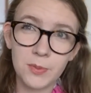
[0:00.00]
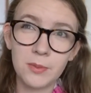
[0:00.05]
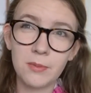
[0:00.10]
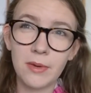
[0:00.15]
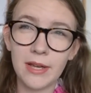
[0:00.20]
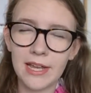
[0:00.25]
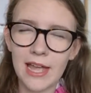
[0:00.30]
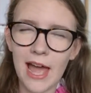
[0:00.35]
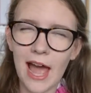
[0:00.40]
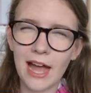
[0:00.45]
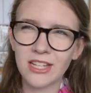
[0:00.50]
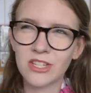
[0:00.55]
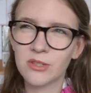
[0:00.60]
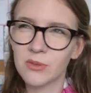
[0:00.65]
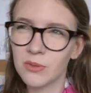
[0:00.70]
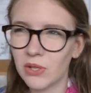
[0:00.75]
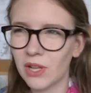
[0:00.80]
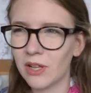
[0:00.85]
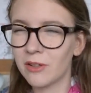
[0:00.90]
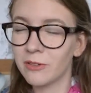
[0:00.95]
but my
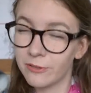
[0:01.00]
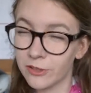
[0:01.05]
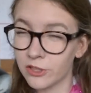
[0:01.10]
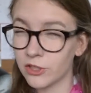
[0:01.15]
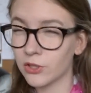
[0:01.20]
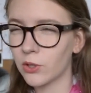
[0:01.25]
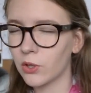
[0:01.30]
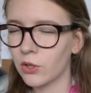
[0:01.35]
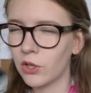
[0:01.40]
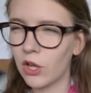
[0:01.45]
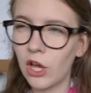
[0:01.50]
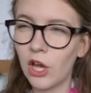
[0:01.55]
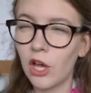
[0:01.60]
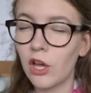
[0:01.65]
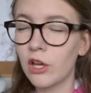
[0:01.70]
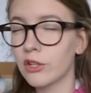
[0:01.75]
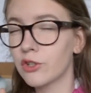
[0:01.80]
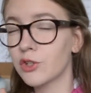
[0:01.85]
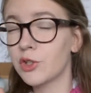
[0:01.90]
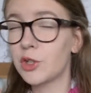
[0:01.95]
actual official
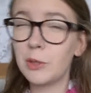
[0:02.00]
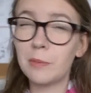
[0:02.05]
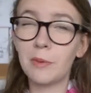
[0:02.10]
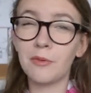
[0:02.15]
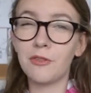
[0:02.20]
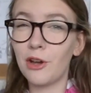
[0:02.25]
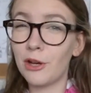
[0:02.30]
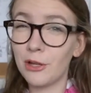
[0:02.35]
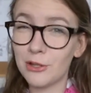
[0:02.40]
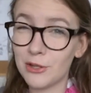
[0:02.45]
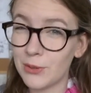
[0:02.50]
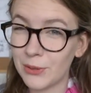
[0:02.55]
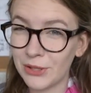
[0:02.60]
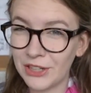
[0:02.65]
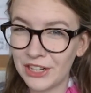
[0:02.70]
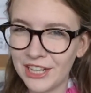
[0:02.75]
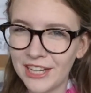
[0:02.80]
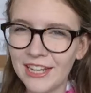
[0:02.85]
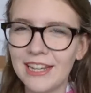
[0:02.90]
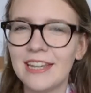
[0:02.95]

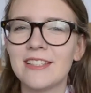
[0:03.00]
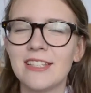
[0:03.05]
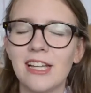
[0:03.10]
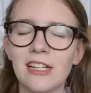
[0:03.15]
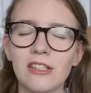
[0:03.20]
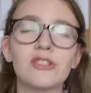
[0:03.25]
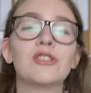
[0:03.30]
tubeversary is